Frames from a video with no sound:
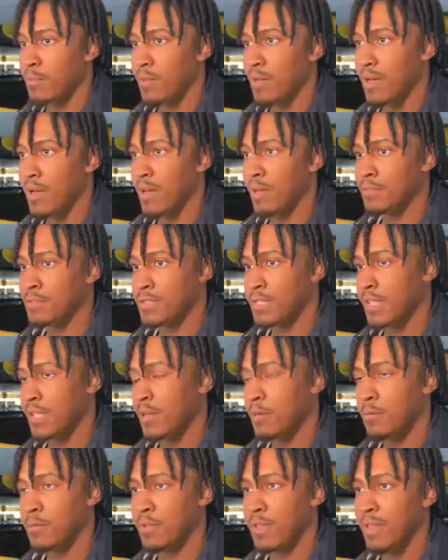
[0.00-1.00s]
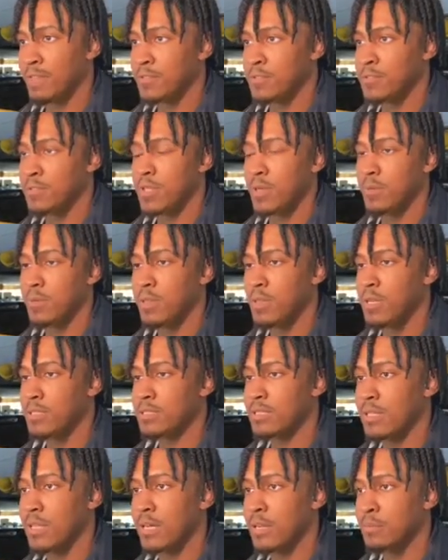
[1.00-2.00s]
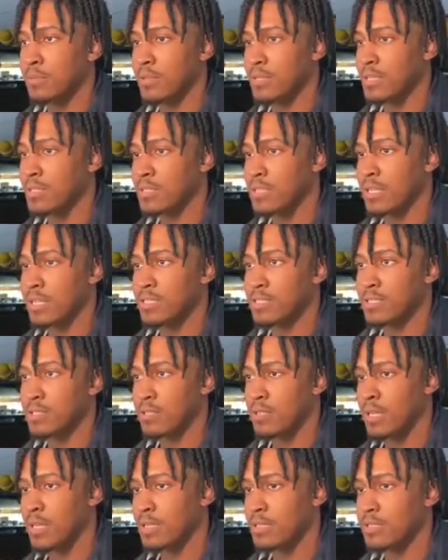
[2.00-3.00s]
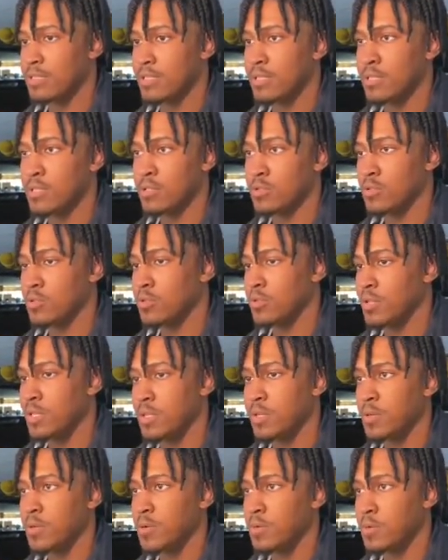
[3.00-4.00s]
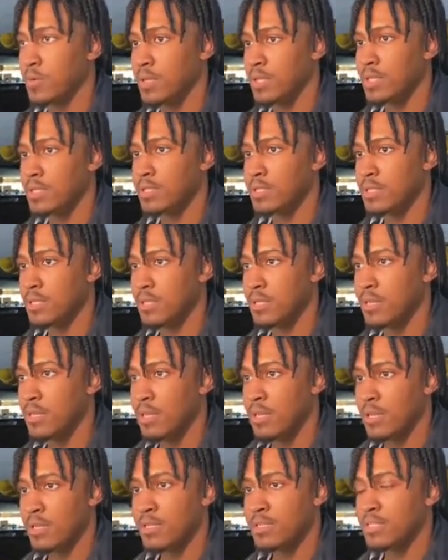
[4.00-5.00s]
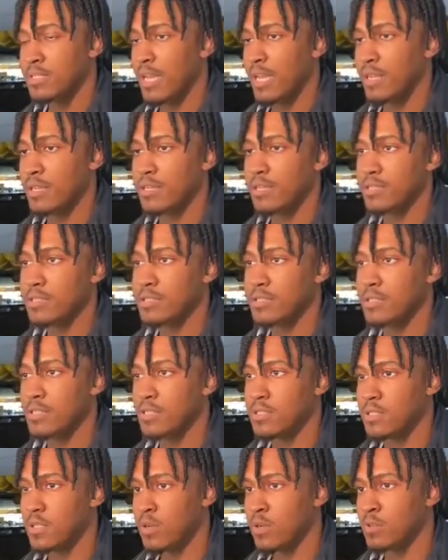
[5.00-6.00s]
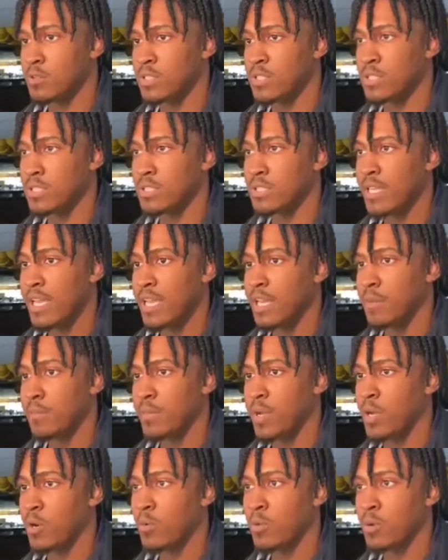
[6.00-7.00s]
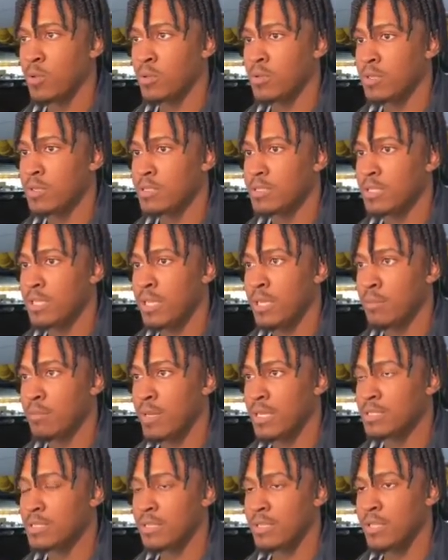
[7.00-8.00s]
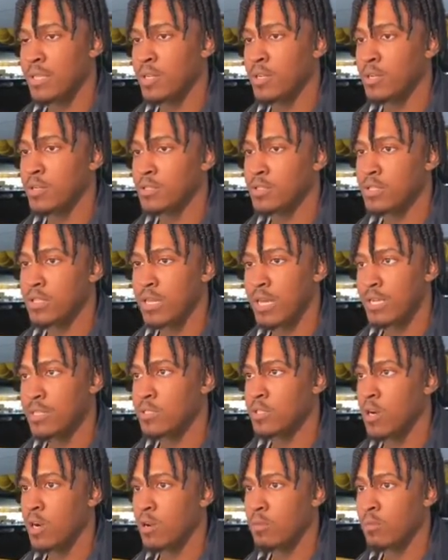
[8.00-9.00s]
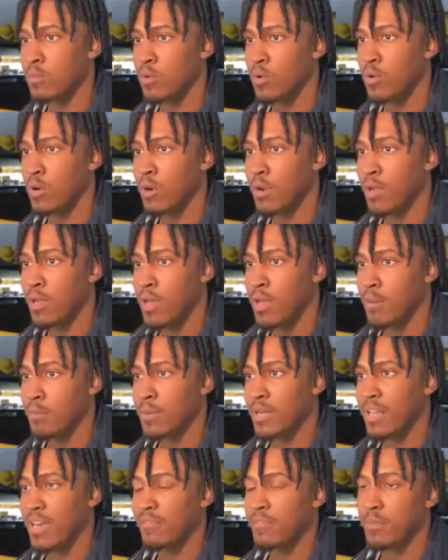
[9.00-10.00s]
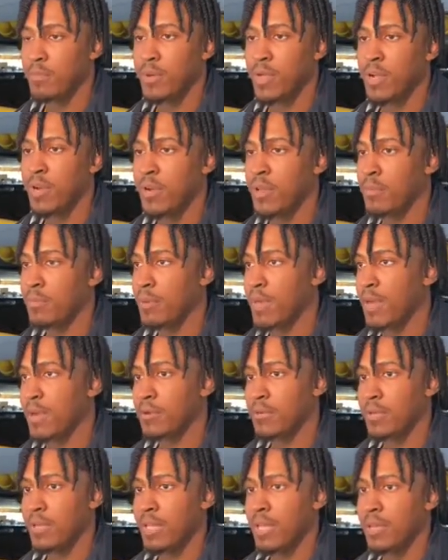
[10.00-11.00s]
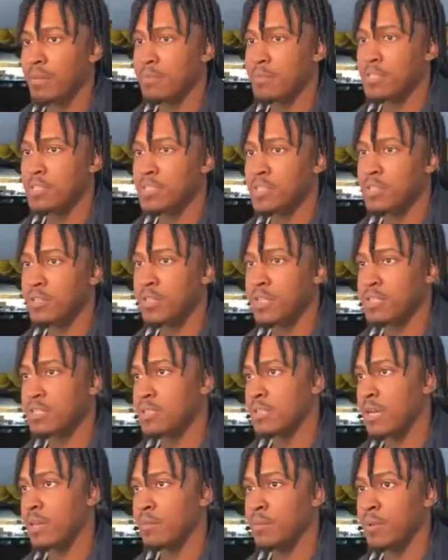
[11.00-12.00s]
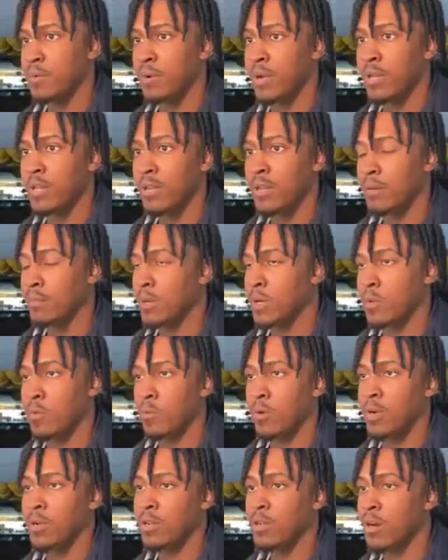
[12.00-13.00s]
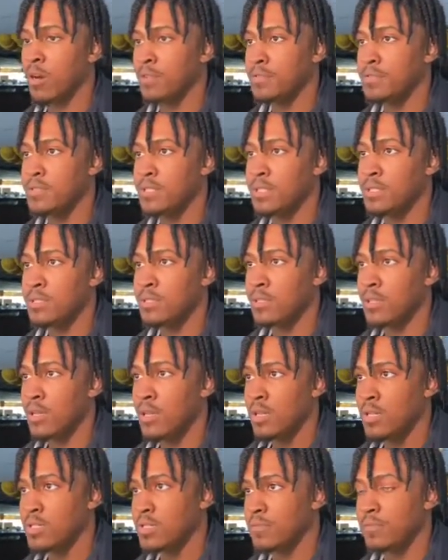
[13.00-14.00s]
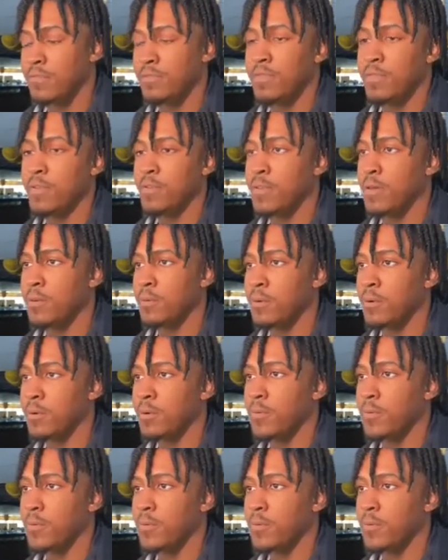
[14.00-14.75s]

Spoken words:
Obviously, yeah, as you said, we lost a lot of players last year, a lot of seniors, Luca, Weezy, Jack Nungy. So just taking a bigger role on the team as a leader, got to talk more. We're going to have a bigger impact on the game this year, and I just got to be ready, and I'm going to work in the offseason to fulfill that role.